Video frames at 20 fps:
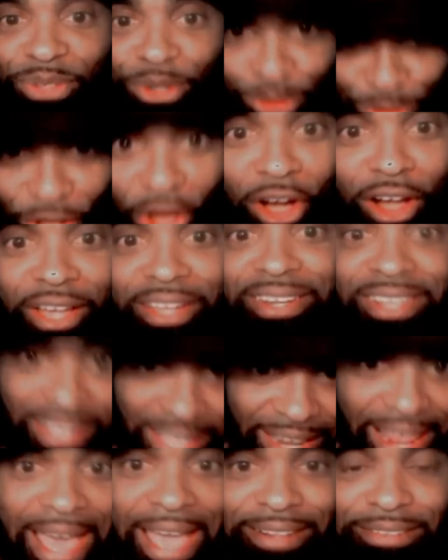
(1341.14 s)
You're talking to
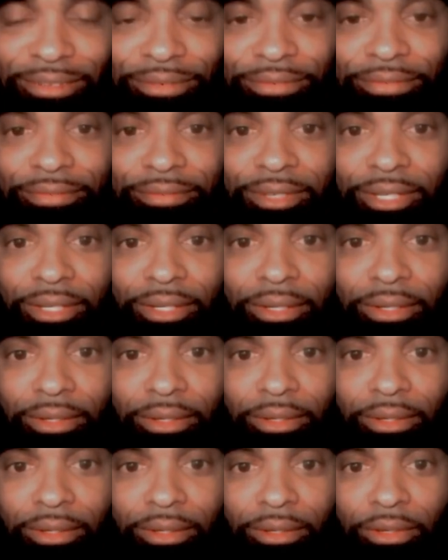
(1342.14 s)
get active.
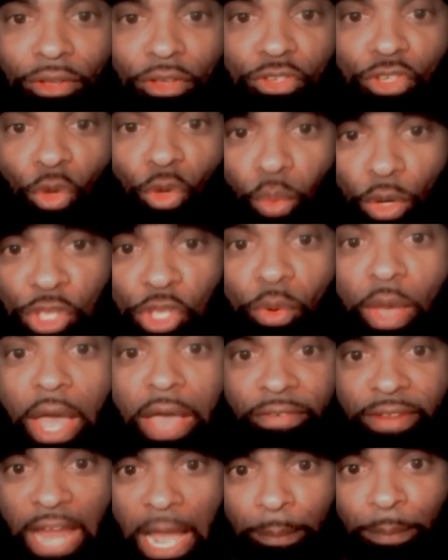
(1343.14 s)
So when you
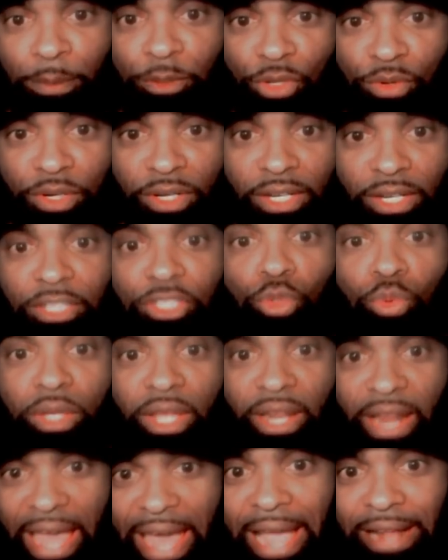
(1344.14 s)
have an opportunity to
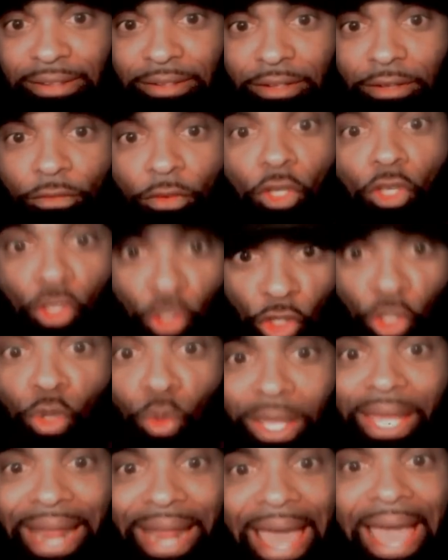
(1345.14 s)
get active, you
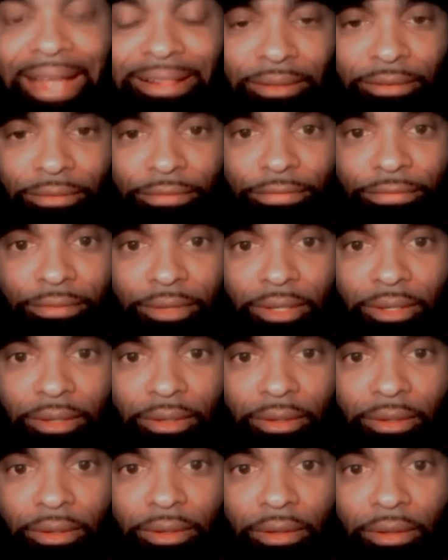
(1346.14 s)
get active.
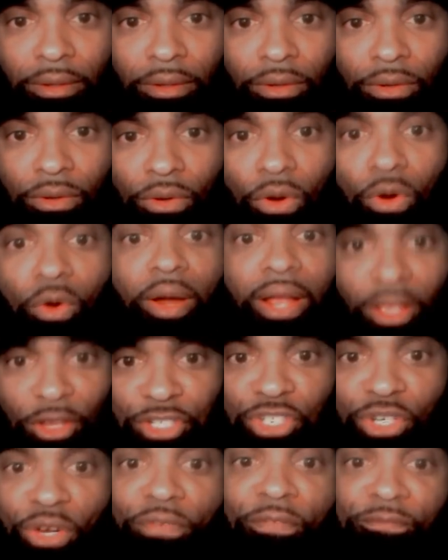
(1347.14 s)
Or
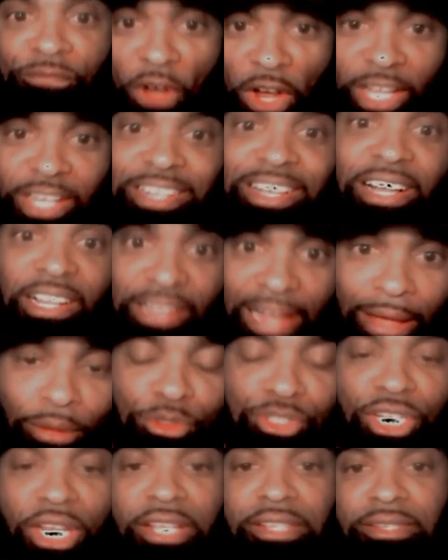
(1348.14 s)
else you're fucking
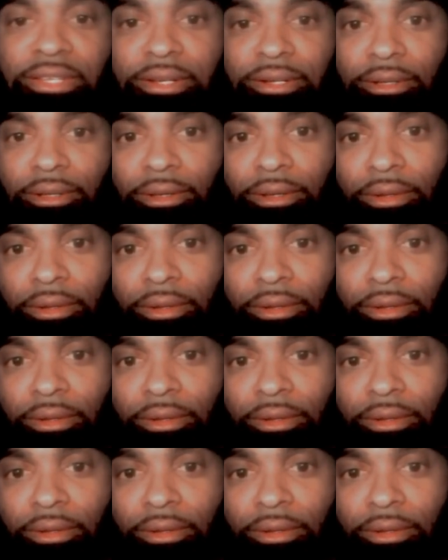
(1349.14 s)
clout chasing.